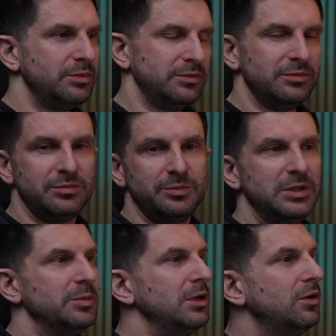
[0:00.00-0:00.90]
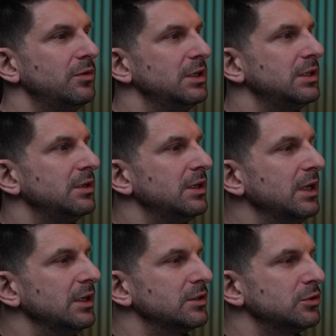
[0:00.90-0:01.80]
and you can paint over
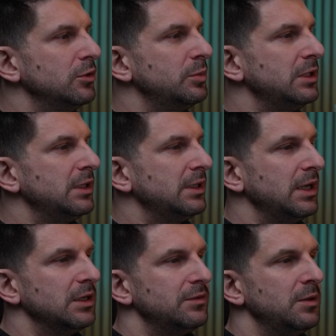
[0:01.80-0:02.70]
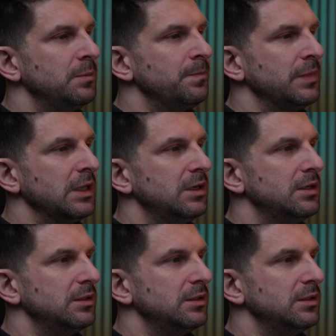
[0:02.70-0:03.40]
and sculpt as you need.